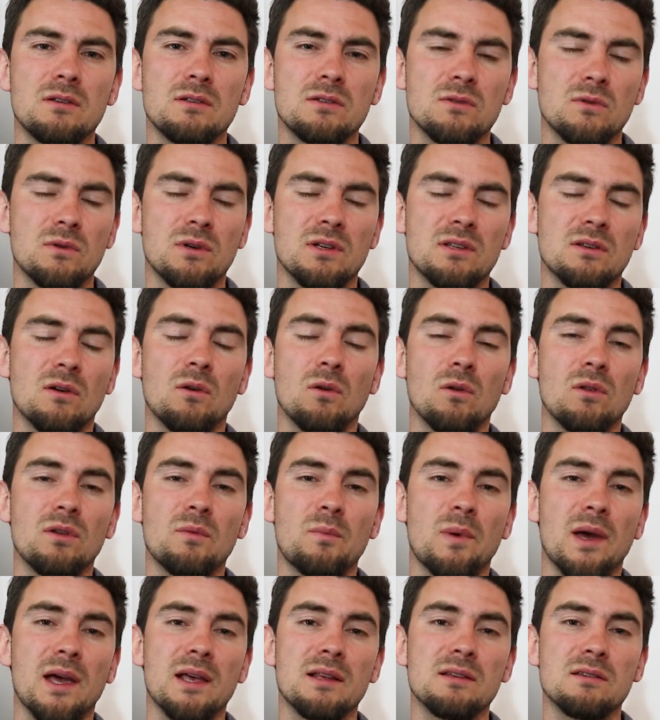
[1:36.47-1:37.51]
So it all
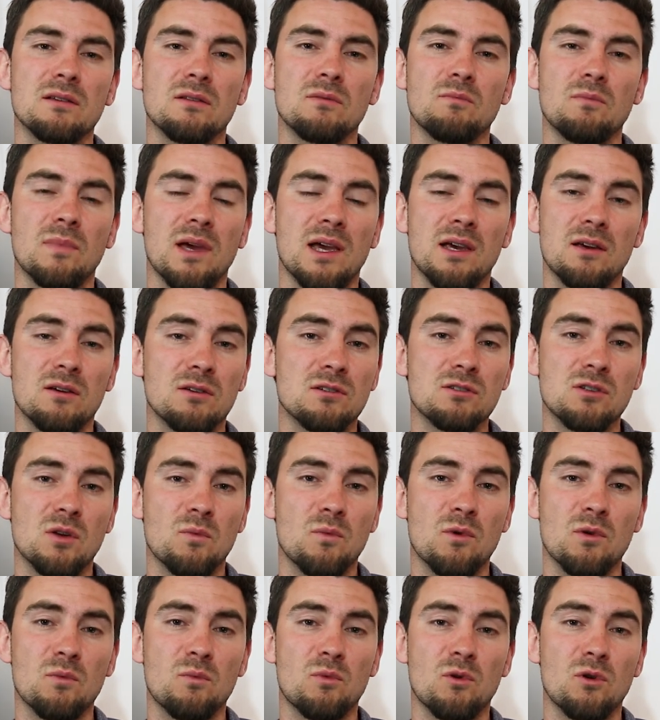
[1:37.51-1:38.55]
depends on my
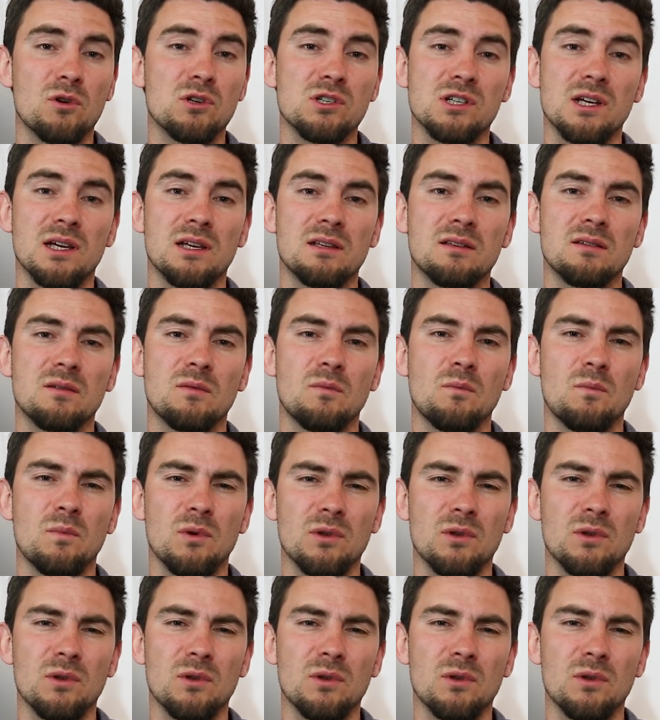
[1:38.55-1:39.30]
customer project,